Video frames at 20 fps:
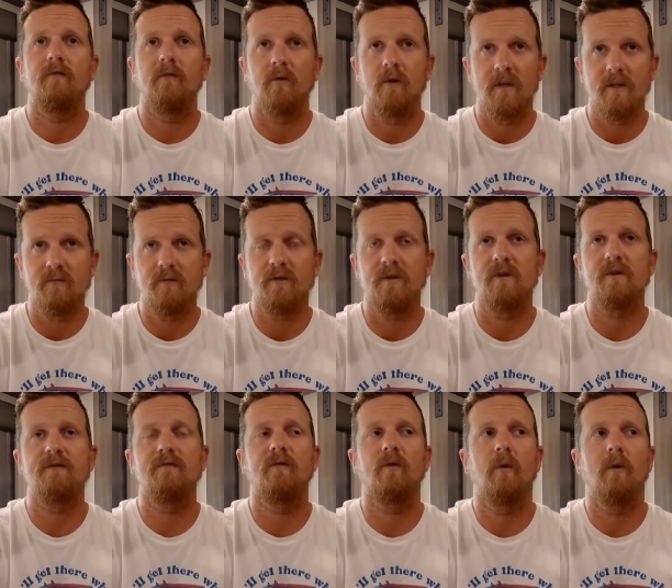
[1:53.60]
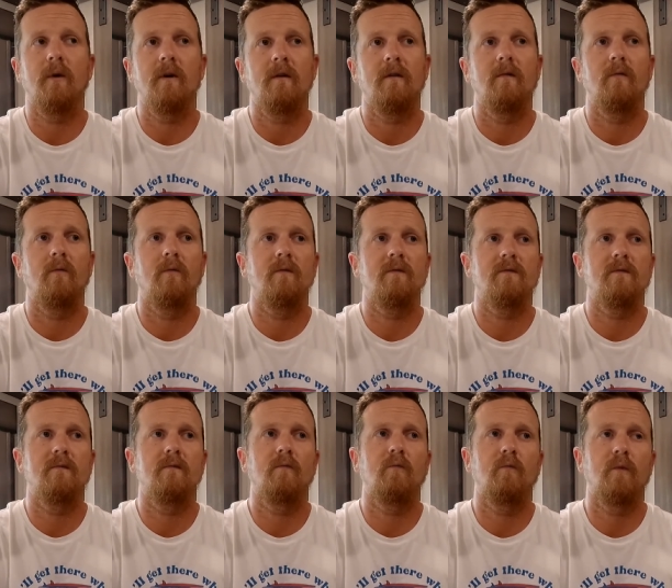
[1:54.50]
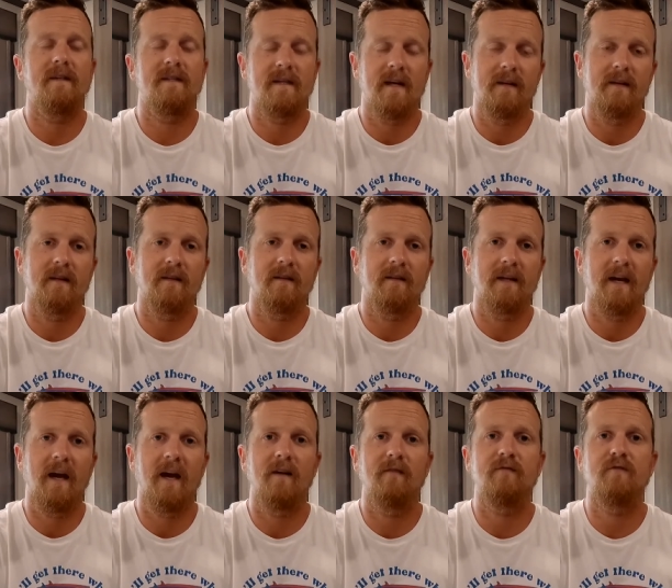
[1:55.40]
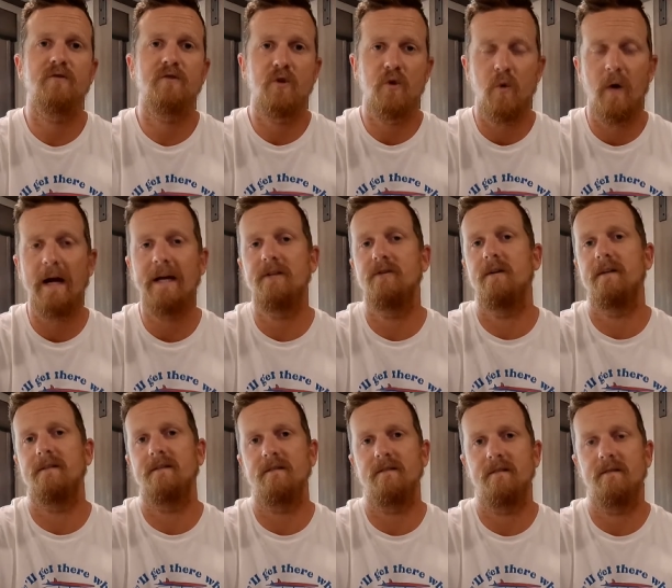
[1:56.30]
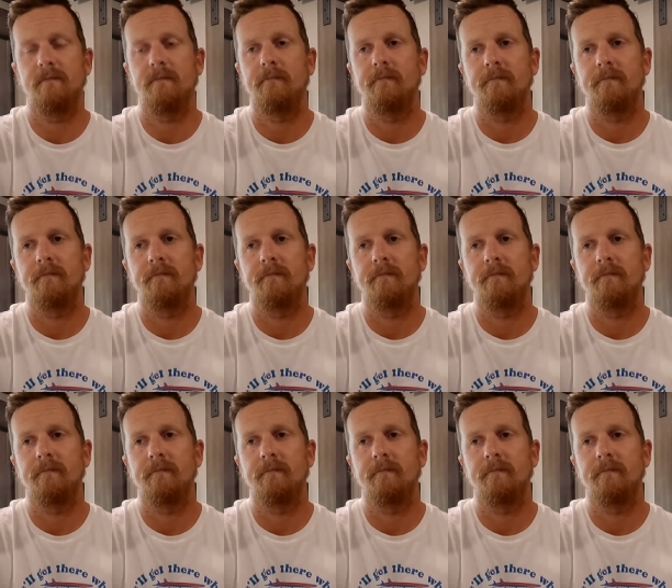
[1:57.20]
for us, we chose Florida, we technically have two addresses.